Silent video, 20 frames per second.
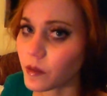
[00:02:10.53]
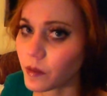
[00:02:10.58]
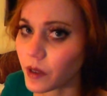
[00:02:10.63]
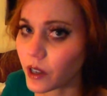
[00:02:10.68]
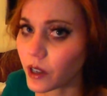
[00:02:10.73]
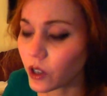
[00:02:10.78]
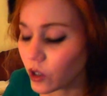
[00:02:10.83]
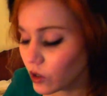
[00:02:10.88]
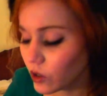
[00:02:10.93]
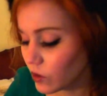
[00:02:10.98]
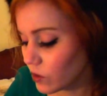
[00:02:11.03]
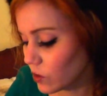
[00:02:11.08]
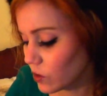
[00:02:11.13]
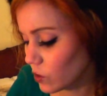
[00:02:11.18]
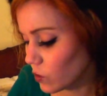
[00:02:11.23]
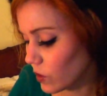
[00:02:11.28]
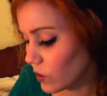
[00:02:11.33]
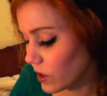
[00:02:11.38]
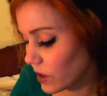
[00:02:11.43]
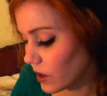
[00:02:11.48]
issues
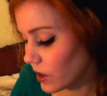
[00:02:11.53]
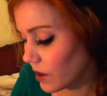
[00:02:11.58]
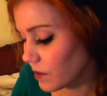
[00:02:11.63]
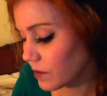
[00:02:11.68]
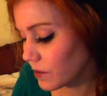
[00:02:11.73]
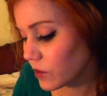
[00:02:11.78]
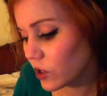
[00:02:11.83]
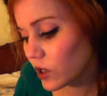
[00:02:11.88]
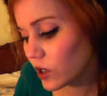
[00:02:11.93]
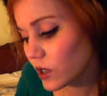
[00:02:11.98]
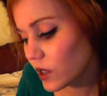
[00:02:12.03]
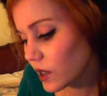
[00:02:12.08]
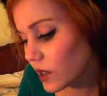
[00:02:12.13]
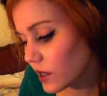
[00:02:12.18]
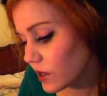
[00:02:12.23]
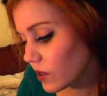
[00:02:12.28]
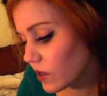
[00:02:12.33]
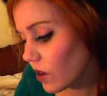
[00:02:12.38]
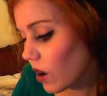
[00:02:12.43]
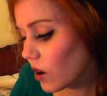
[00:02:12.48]
with them, just as
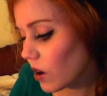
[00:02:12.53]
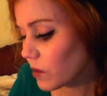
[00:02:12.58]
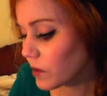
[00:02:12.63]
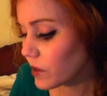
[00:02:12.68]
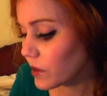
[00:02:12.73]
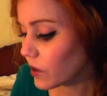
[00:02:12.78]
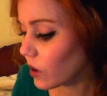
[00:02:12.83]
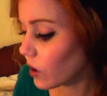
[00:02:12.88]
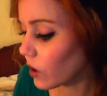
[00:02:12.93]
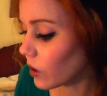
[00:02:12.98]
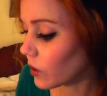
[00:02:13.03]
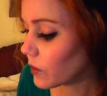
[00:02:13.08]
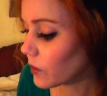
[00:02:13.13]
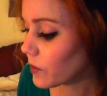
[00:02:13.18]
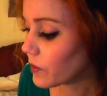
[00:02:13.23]
there are with all.